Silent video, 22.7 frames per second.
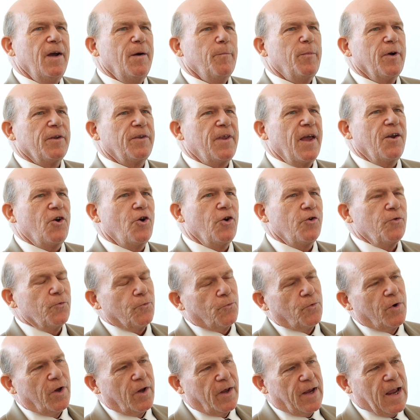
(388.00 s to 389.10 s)
But they couldn't
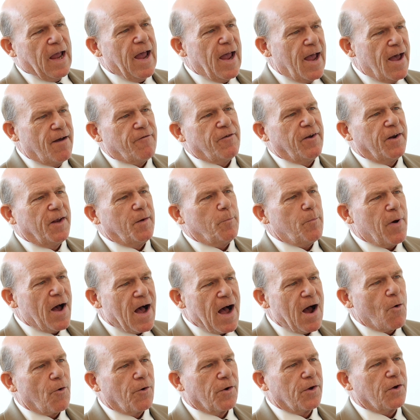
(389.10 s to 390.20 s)
really have any
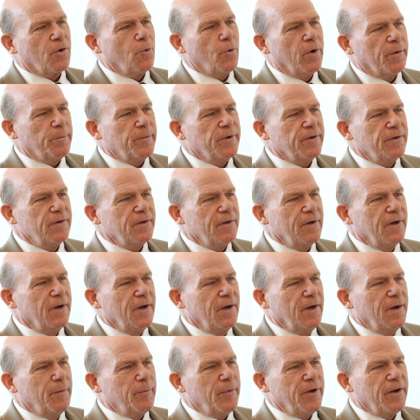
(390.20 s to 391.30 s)
power equipment
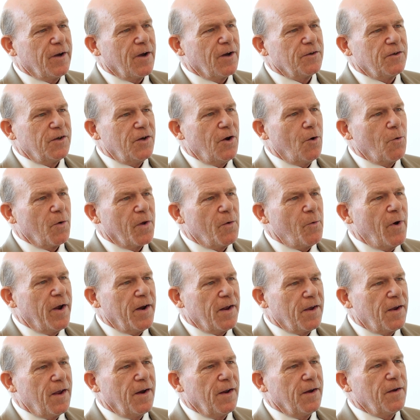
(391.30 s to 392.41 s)
because the only way to
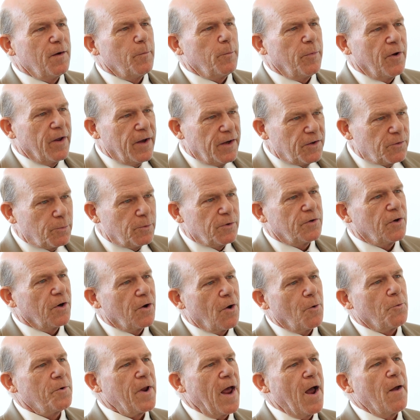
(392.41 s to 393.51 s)
get in the place was to
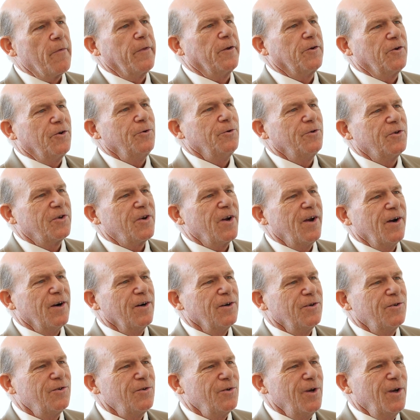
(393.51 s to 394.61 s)
go down the 2
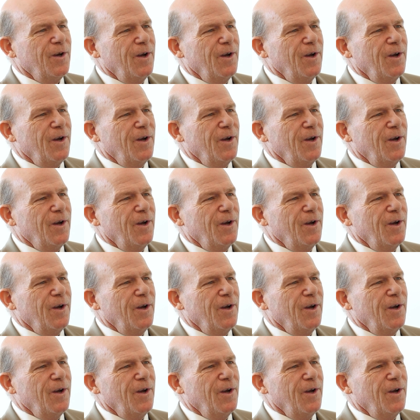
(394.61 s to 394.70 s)
stairs.